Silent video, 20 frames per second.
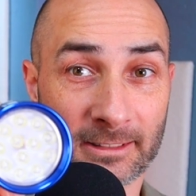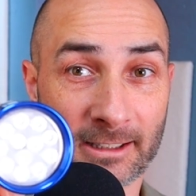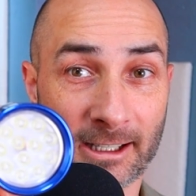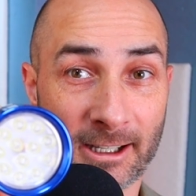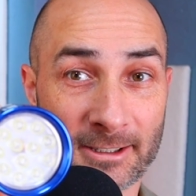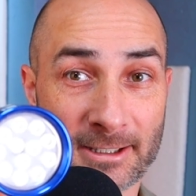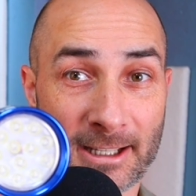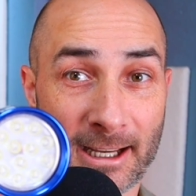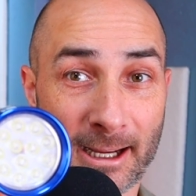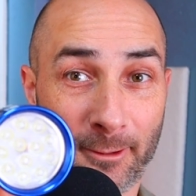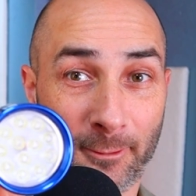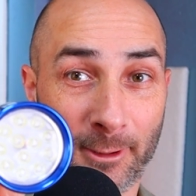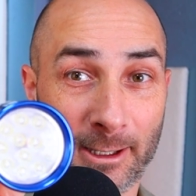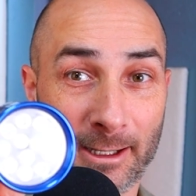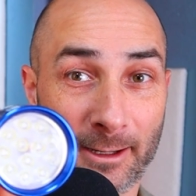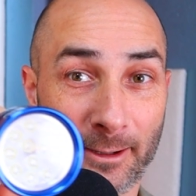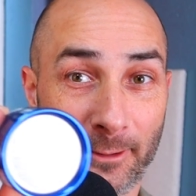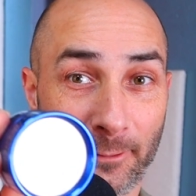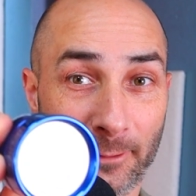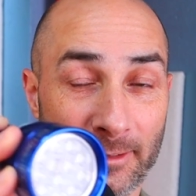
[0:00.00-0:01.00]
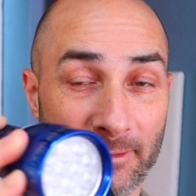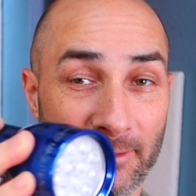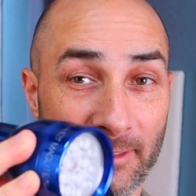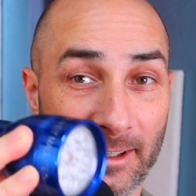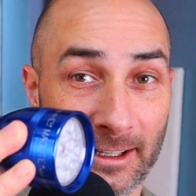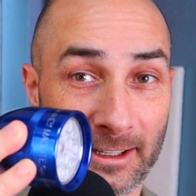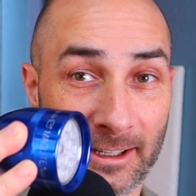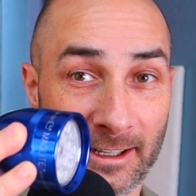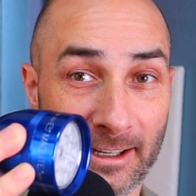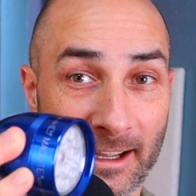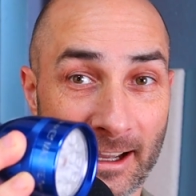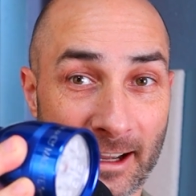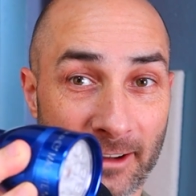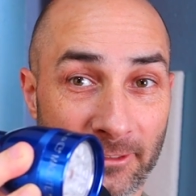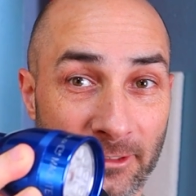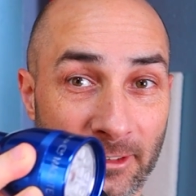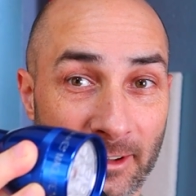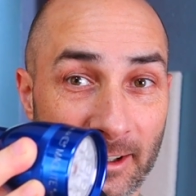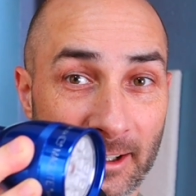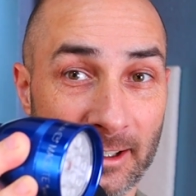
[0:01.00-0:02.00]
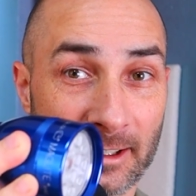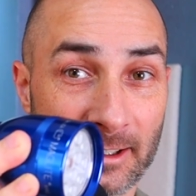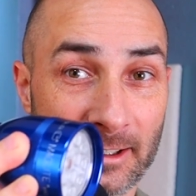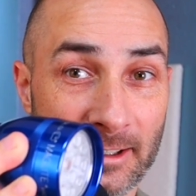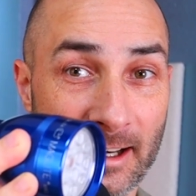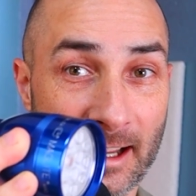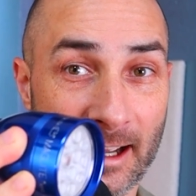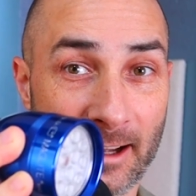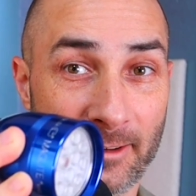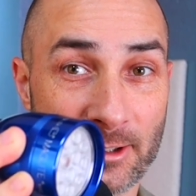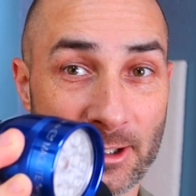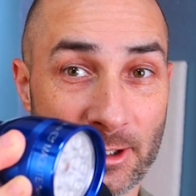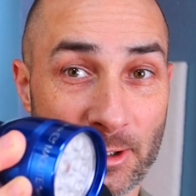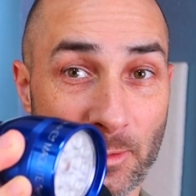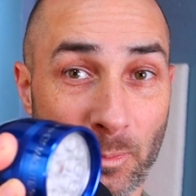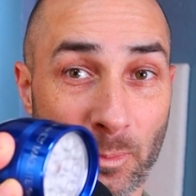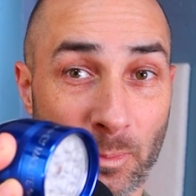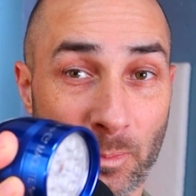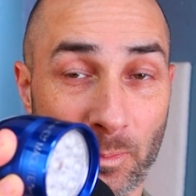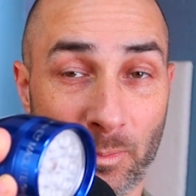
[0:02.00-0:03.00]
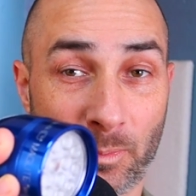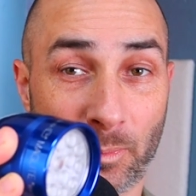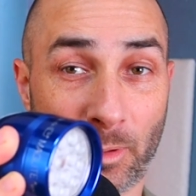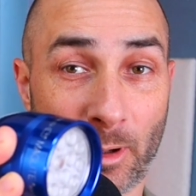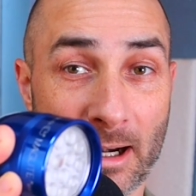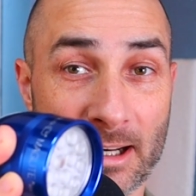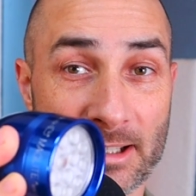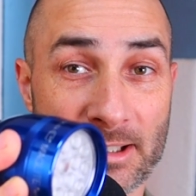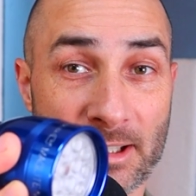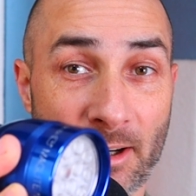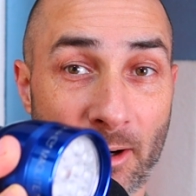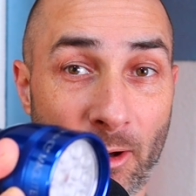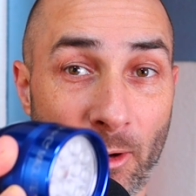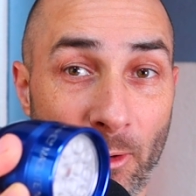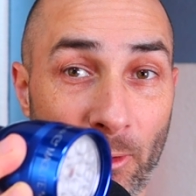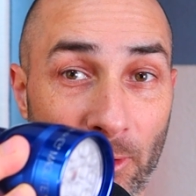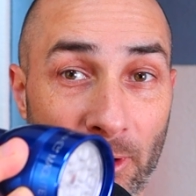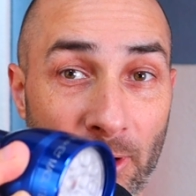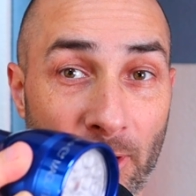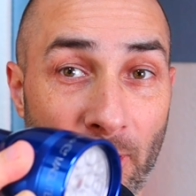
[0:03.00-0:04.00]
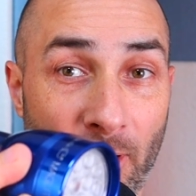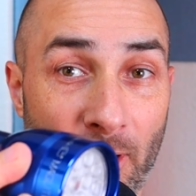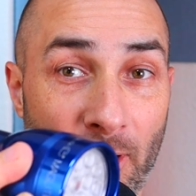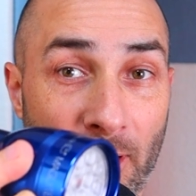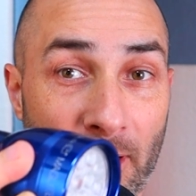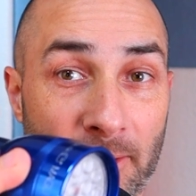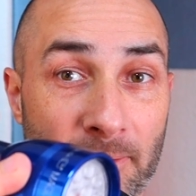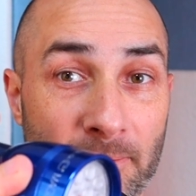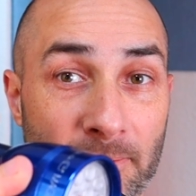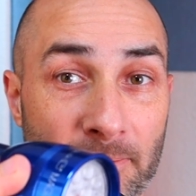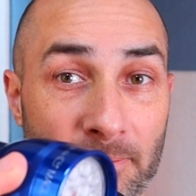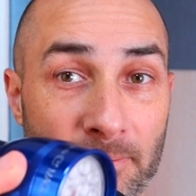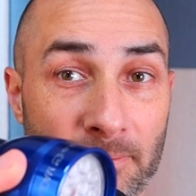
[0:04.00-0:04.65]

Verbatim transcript: There's how we know we've done enough. Now just press and hold it on.